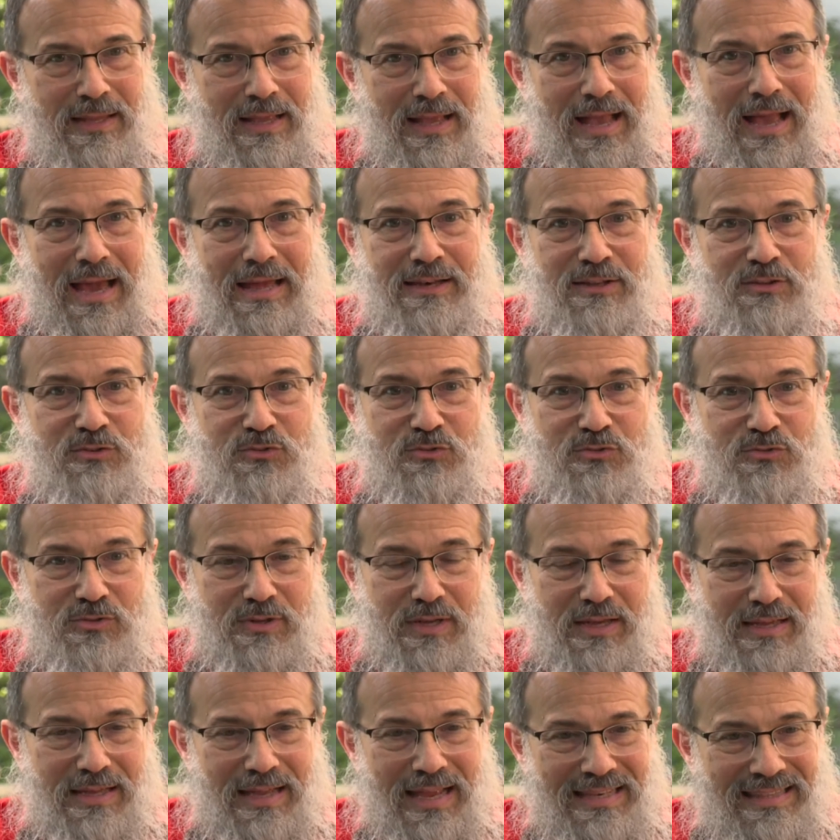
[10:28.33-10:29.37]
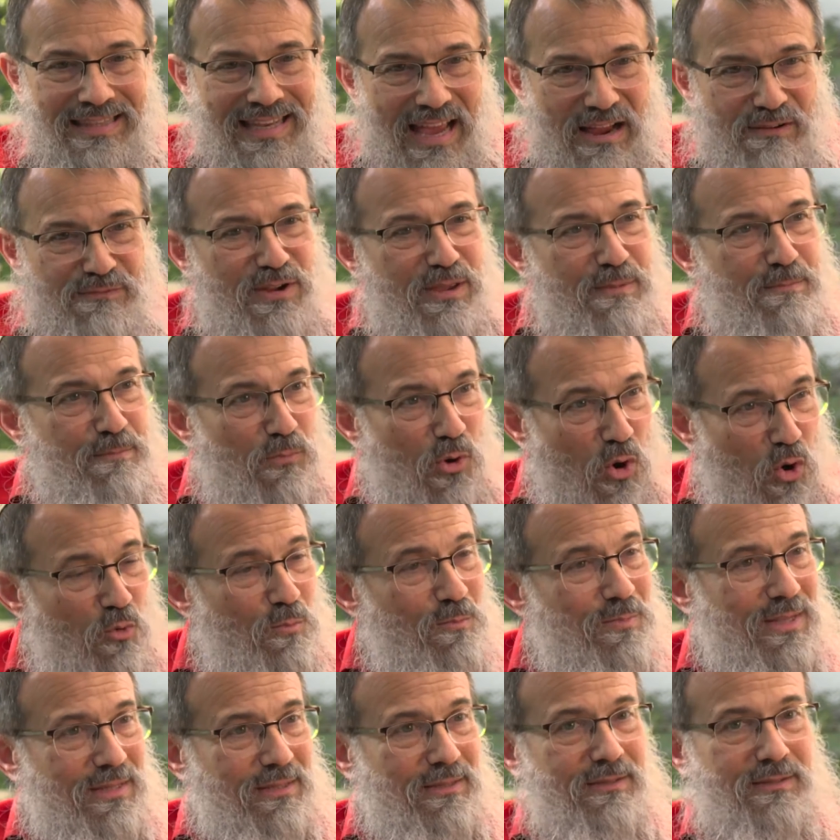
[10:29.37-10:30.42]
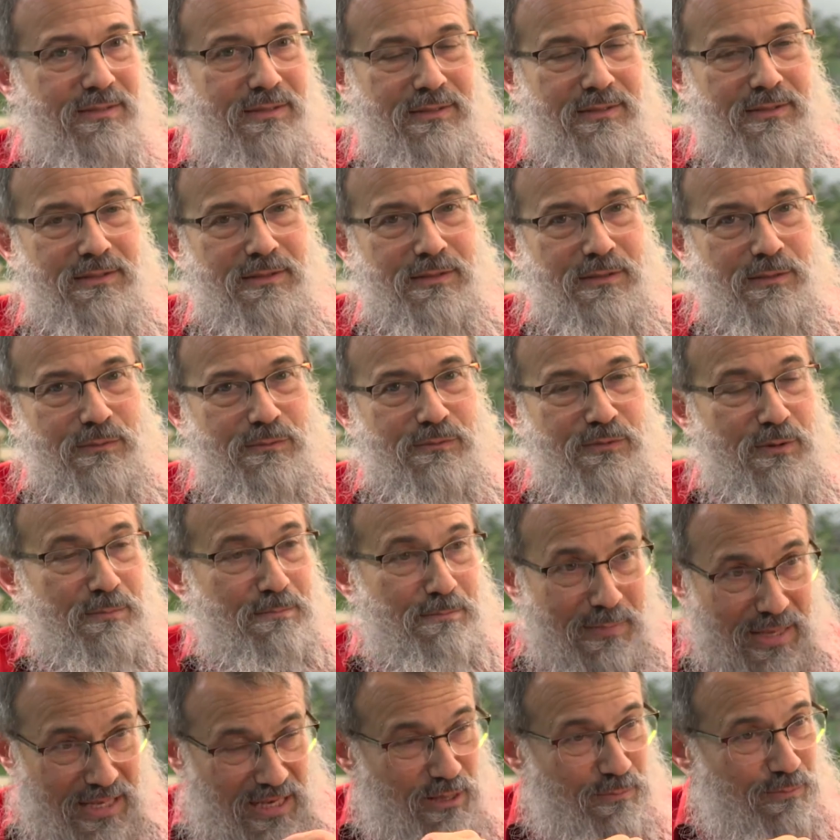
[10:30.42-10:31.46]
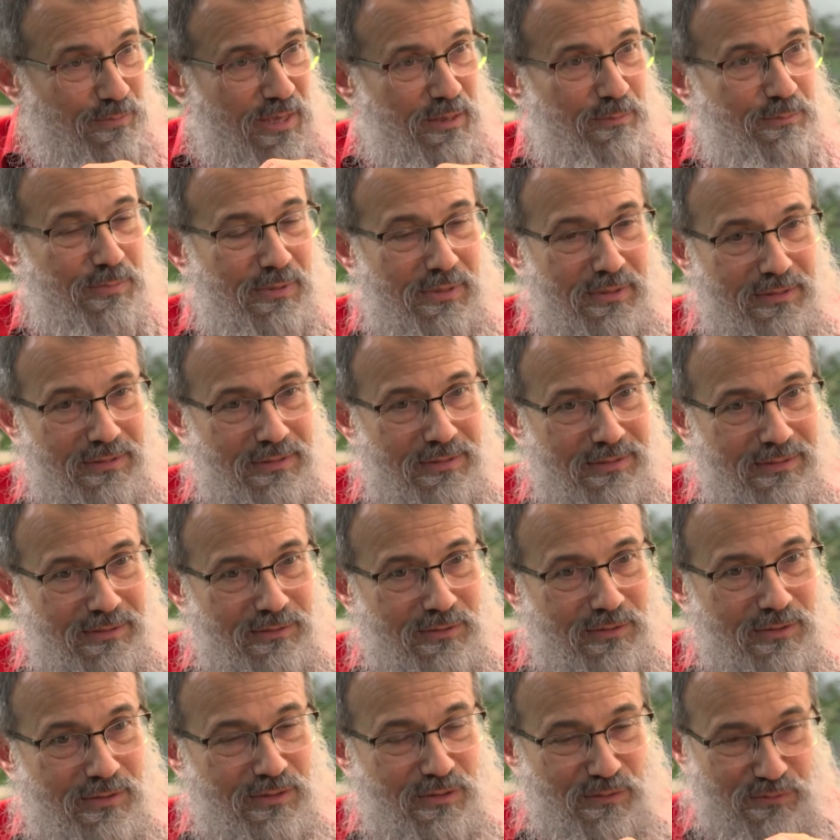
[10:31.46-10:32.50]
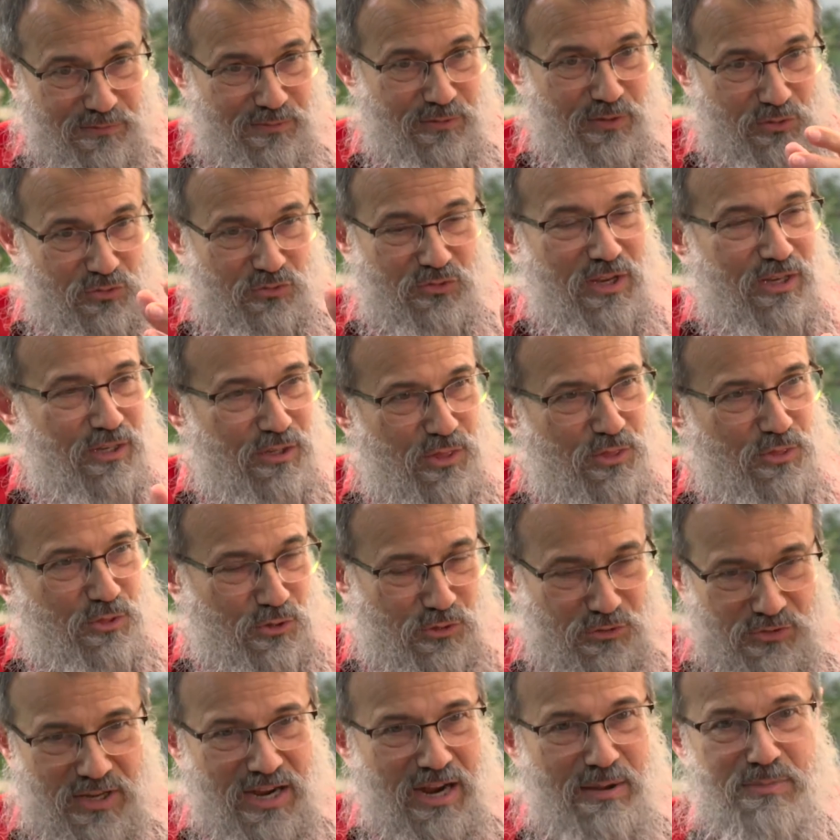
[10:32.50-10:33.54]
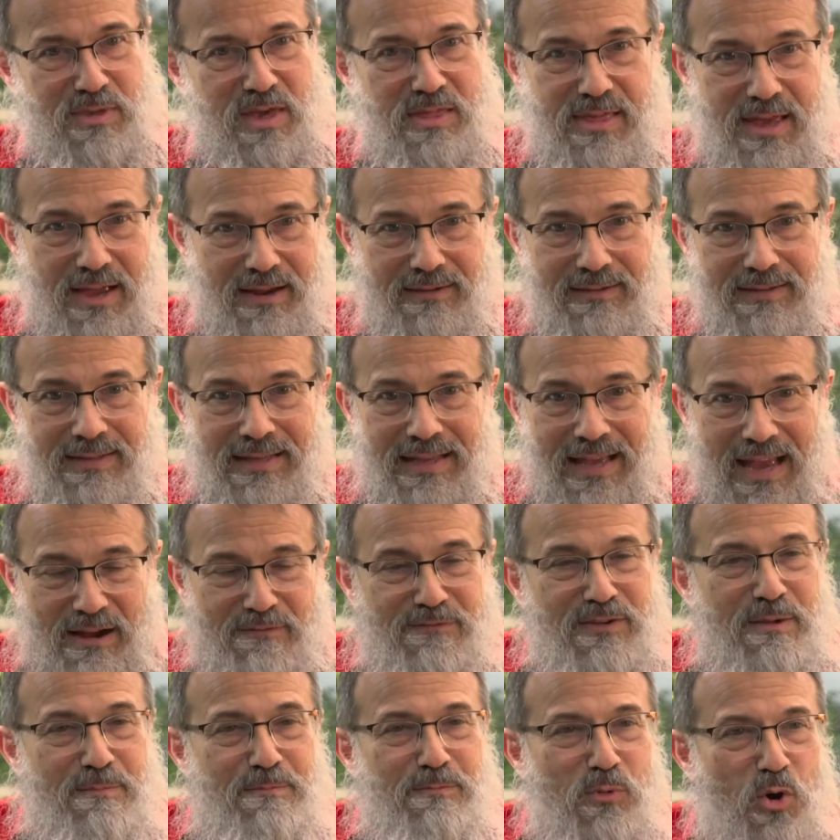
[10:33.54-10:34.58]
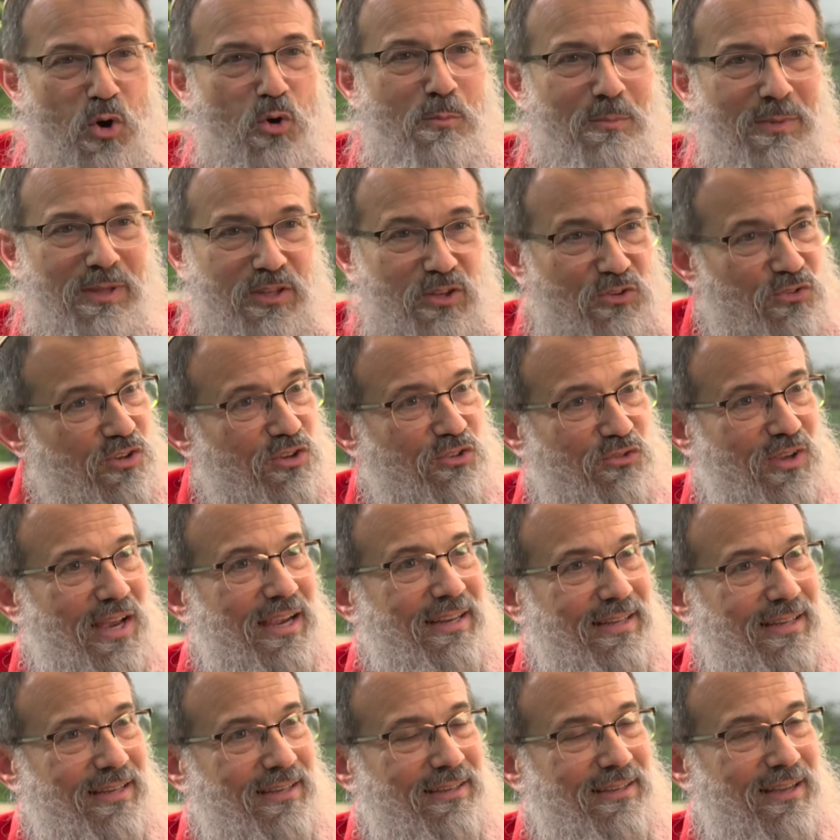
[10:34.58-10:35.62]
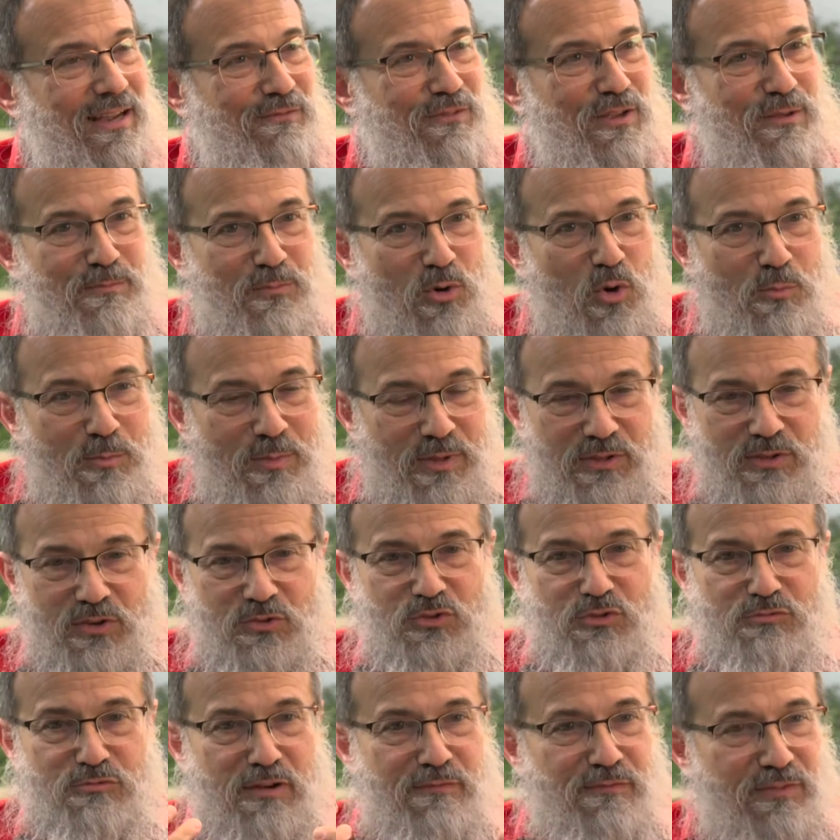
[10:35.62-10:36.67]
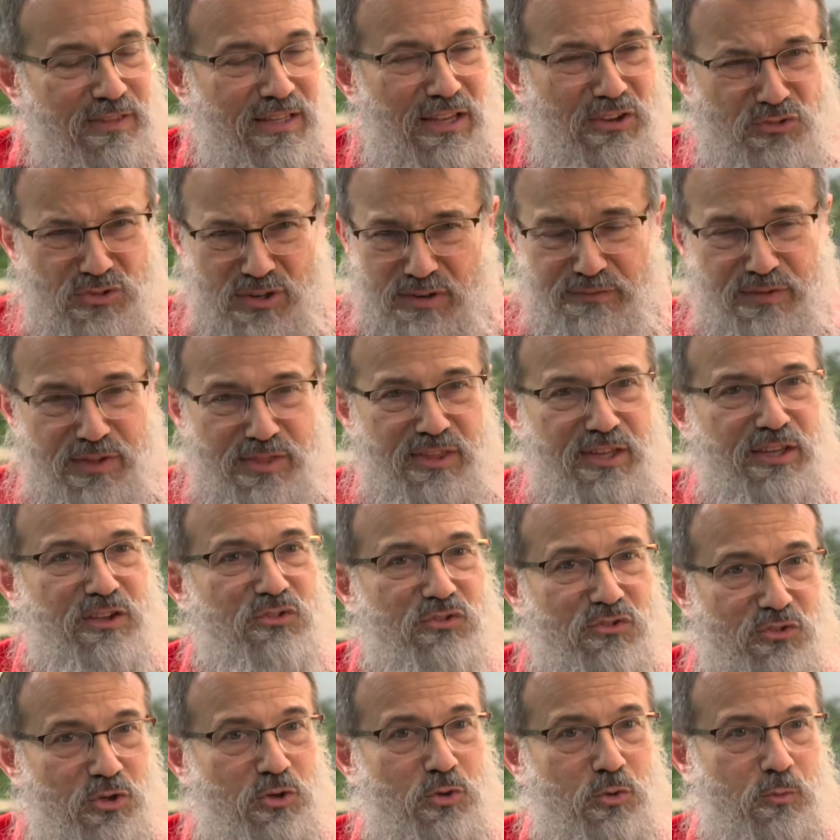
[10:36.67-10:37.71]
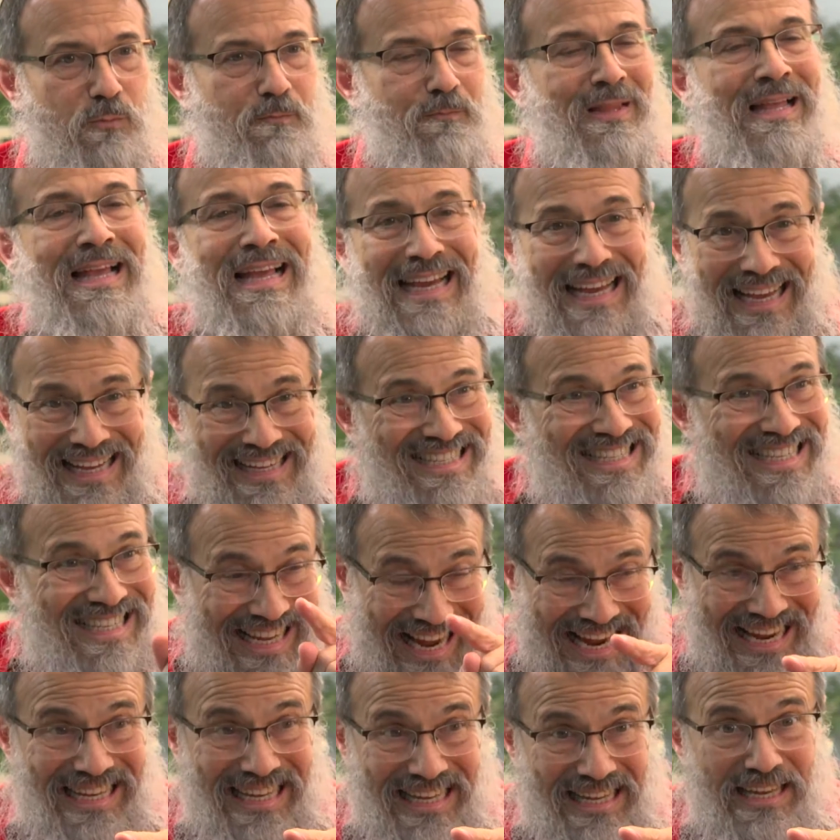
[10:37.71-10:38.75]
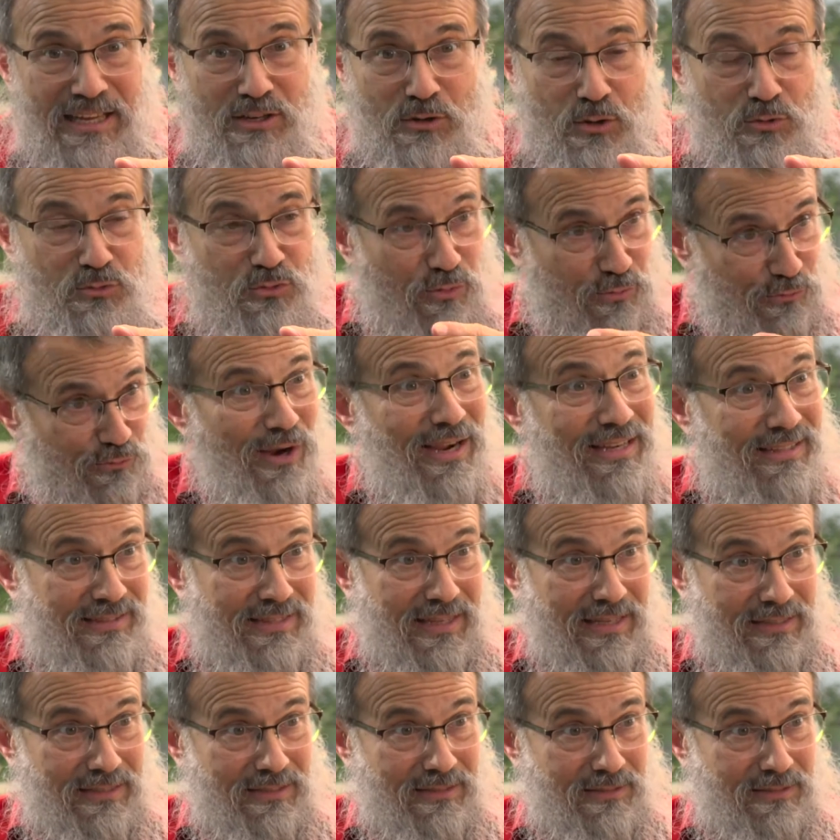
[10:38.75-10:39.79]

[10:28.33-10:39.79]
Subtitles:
And every moment for many people, the first, second, third time they're there, every moment is exciting. Every moment is a revelation. Everything is new. Exciting and also frightening.